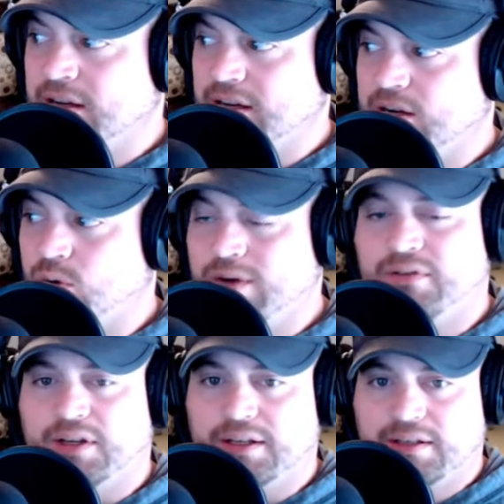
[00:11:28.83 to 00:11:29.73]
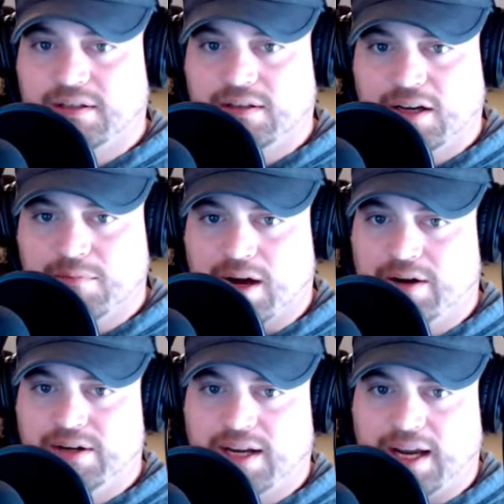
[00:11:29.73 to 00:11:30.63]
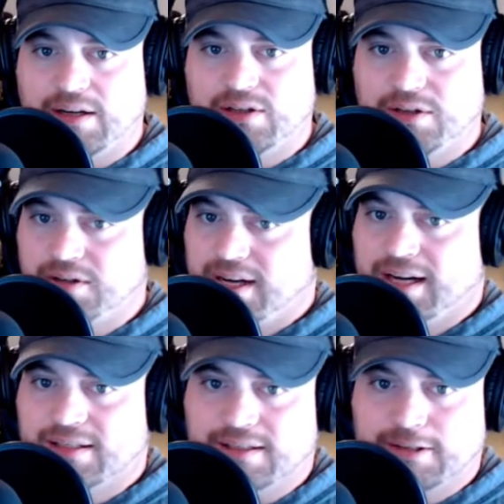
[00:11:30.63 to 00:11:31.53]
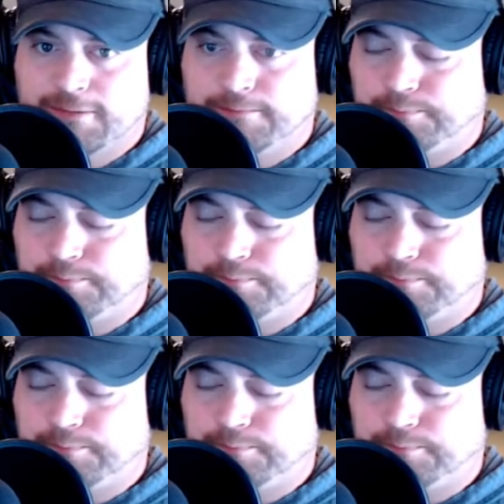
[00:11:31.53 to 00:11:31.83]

equivalent in modern day to your taxes.